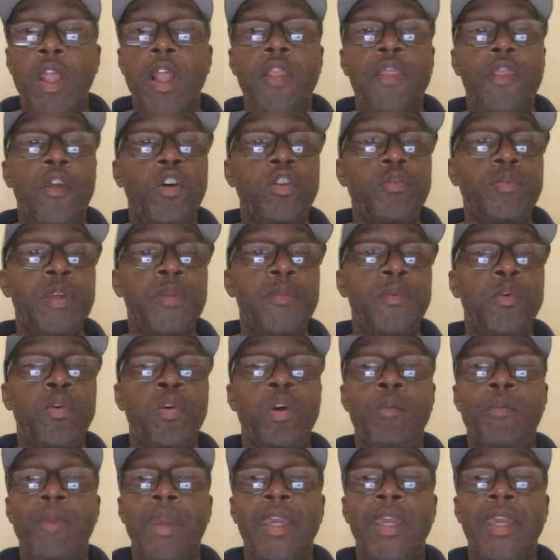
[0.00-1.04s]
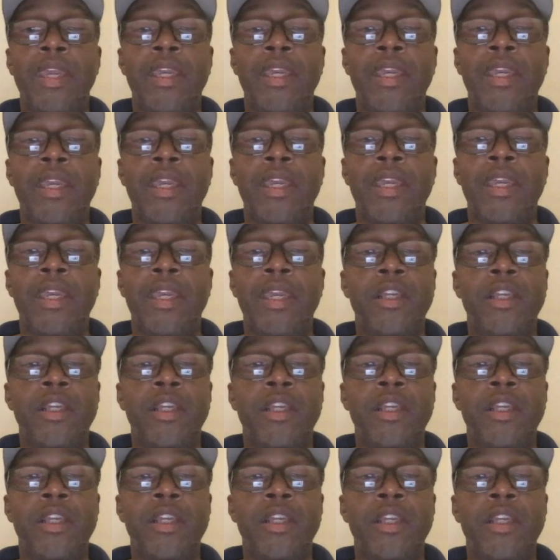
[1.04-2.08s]
those people who are making
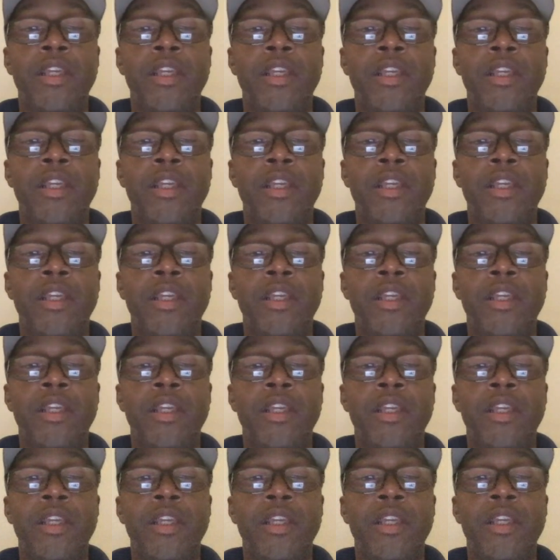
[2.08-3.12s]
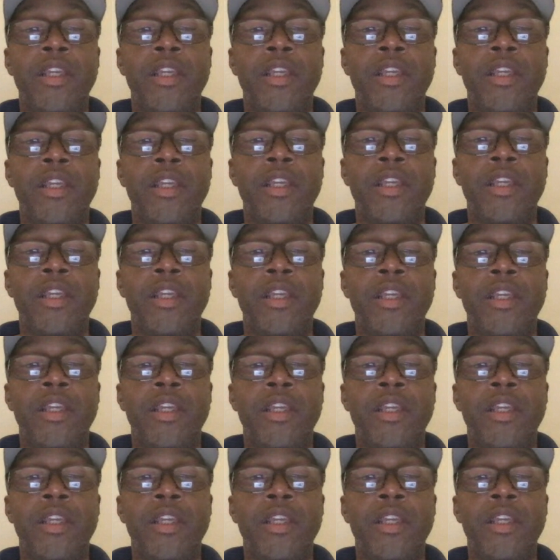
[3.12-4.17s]
200,000, 300,000, 400,000,
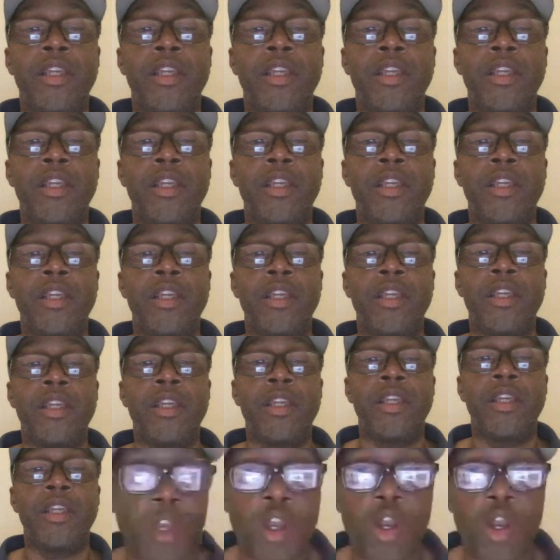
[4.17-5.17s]
500,000 dollars a month,